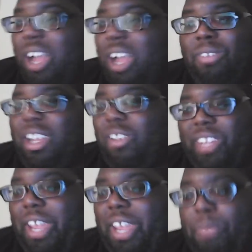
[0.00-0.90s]
I'm done
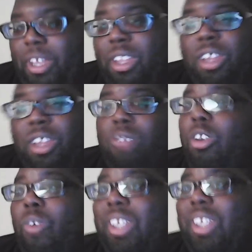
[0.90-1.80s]
with that, man. You
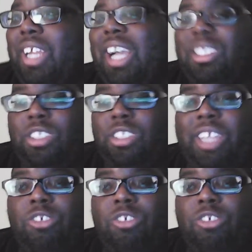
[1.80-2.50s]
know, one thing I say